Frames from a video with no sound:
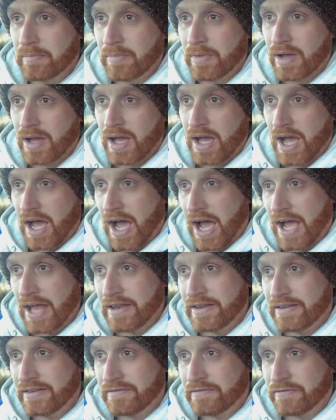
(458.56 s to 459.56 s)
And
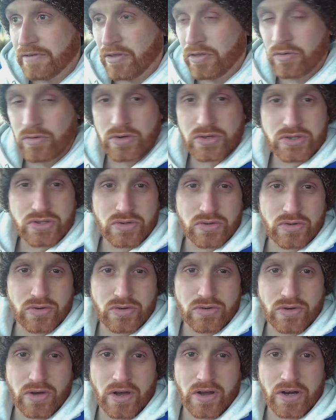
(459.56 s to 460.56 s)
for those who are
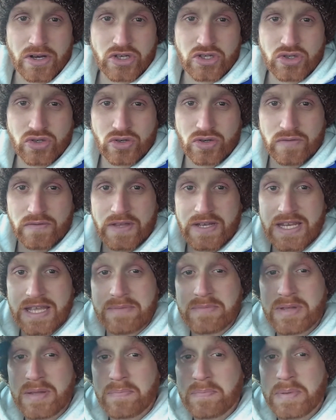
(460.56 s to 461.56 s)
unsure of the name of the
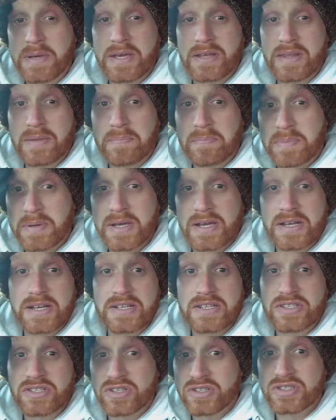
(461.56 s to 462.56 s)
pier is
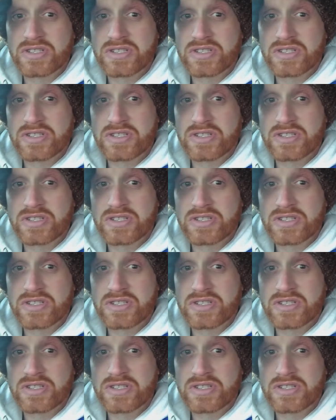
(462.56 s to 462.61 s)
just